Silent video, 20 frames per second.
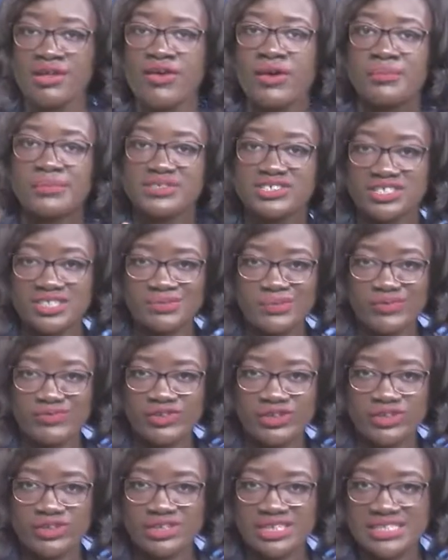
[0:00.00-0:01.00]
But just before
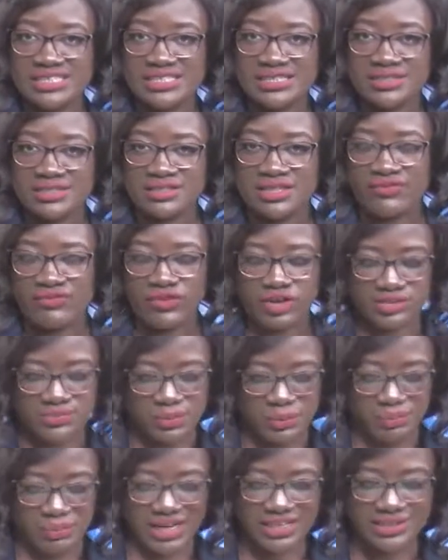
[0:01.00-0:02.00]
you listen to the vox
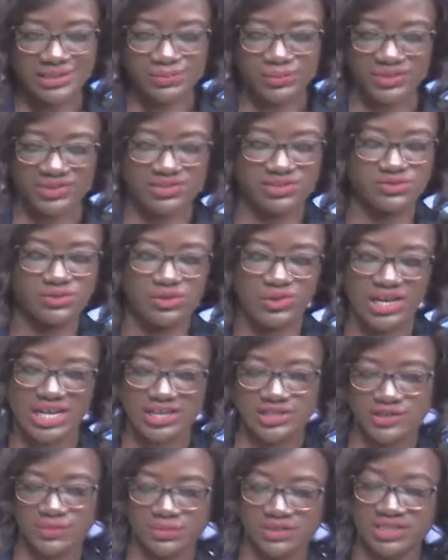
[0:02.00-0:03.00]
pop, let's put the story
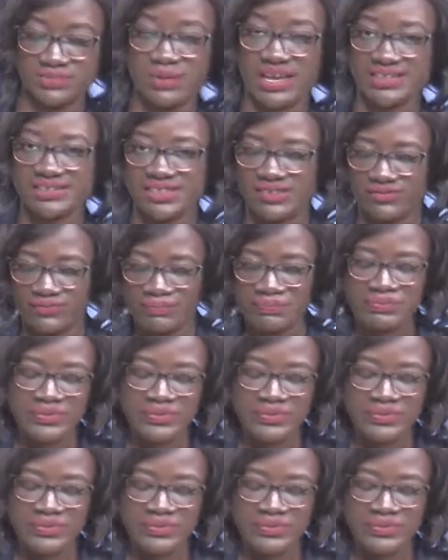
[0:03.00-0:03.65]
into perspective.